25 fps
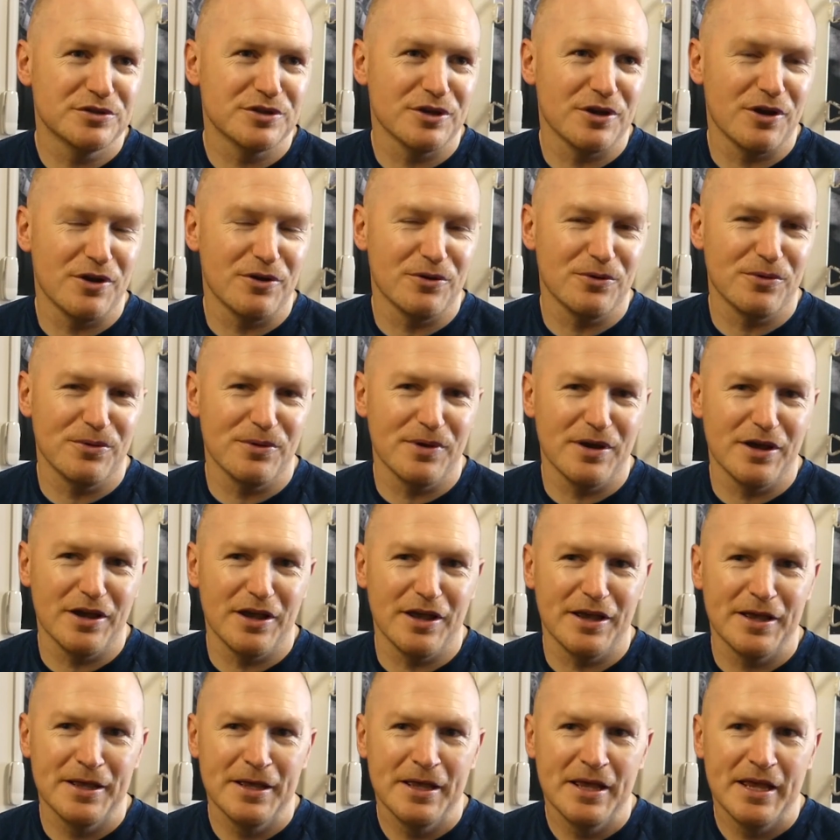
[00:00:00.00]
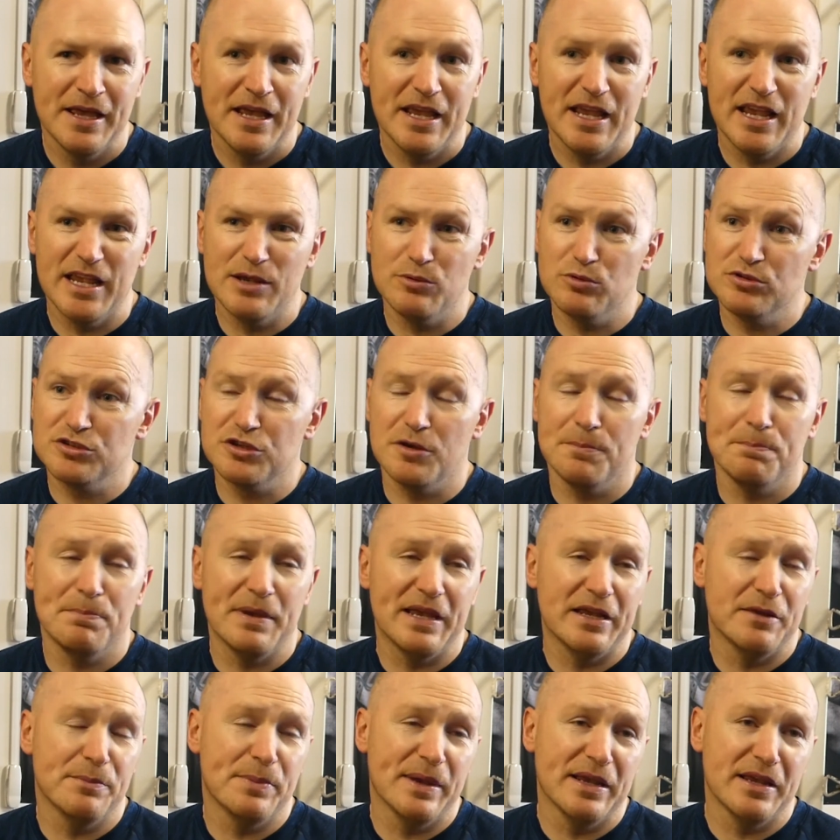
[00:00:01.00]
So uh, it was a
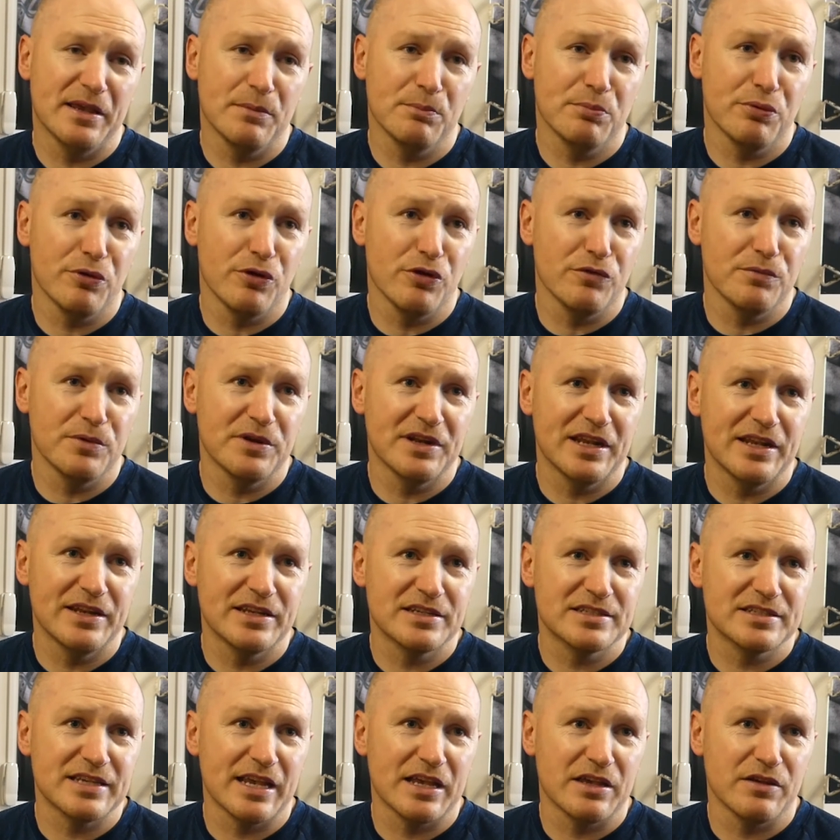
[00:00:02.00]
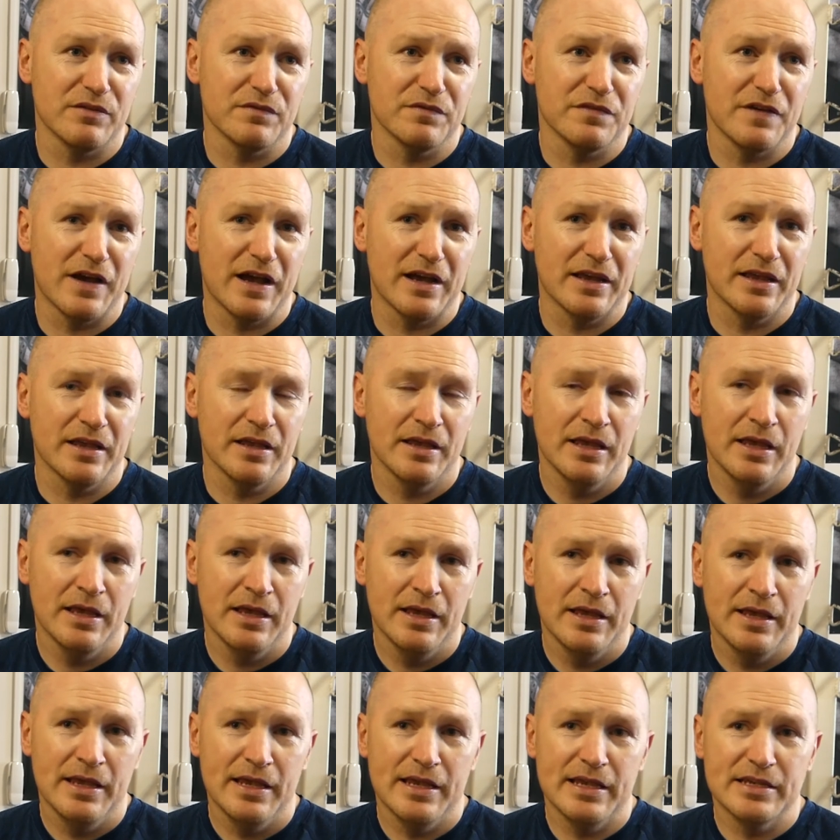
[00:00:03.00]
big, big improvement in his second fight.
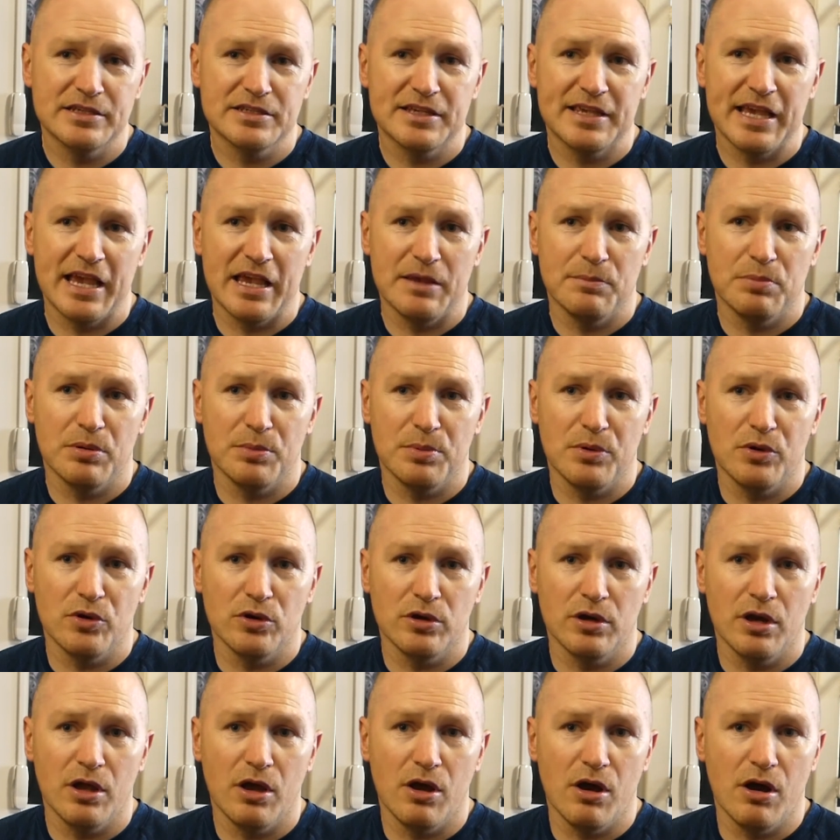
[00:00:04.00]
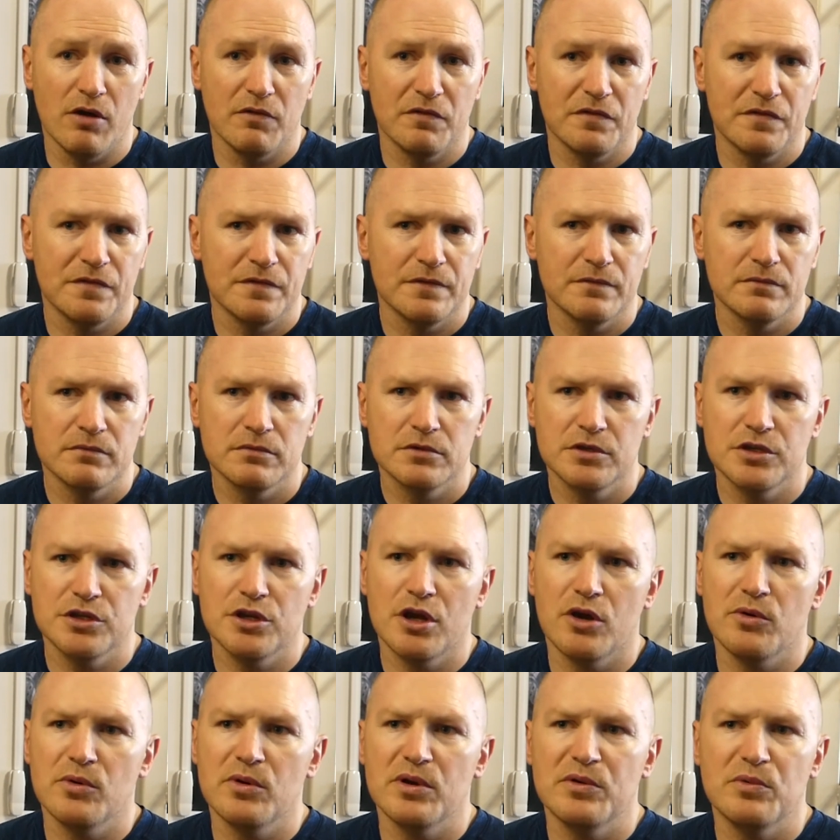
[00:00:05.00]
He's capable of. You
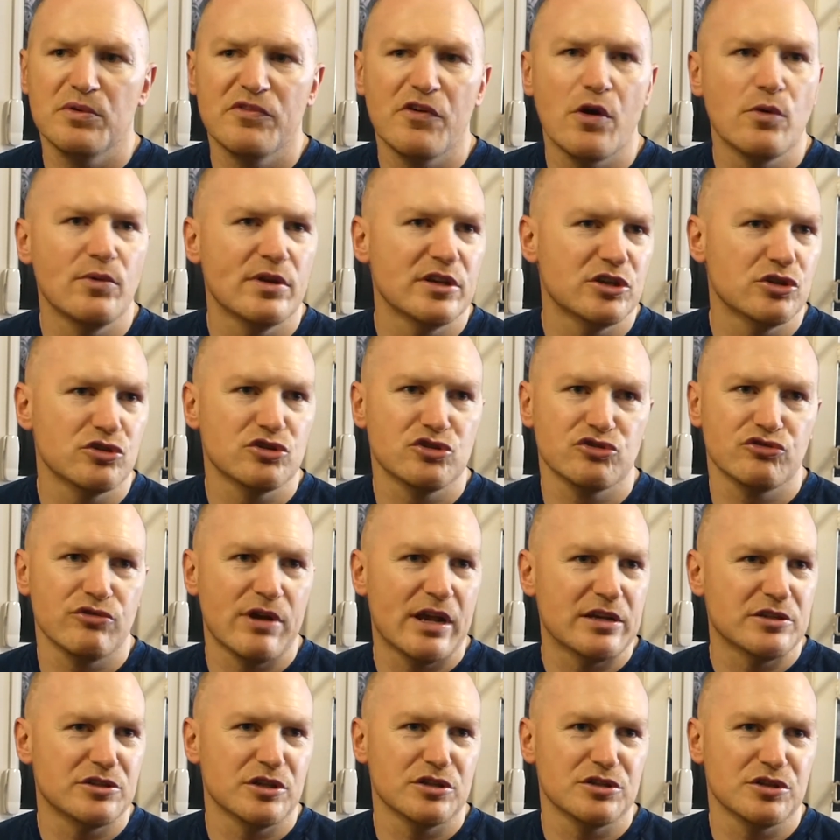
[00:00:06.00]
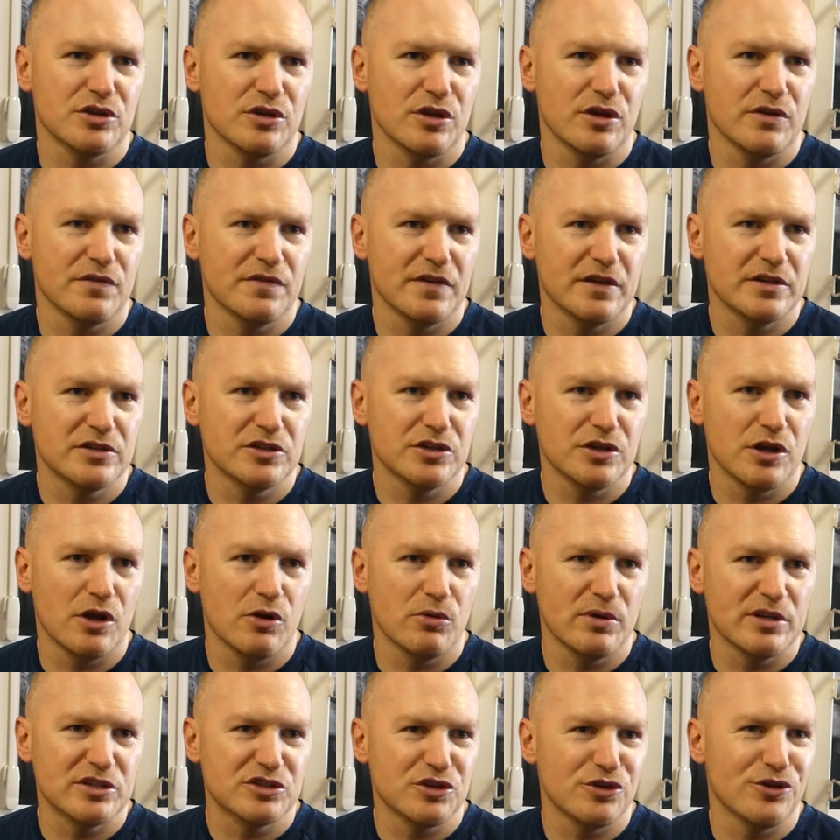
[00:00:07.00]
know, we've only just scratched the surface. You
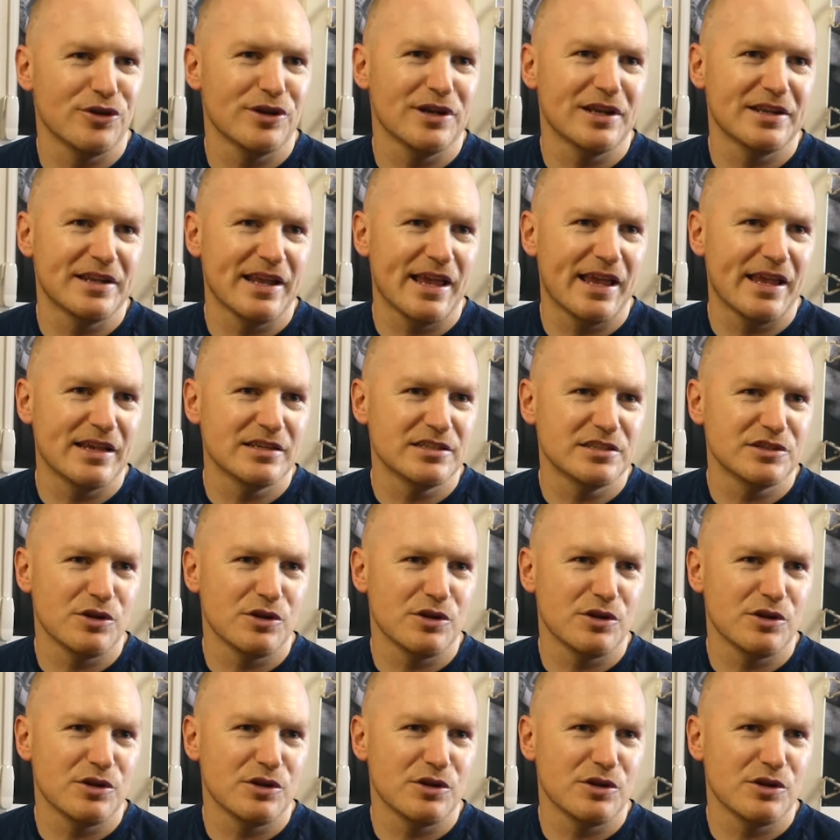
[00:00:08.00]
know, it's early days.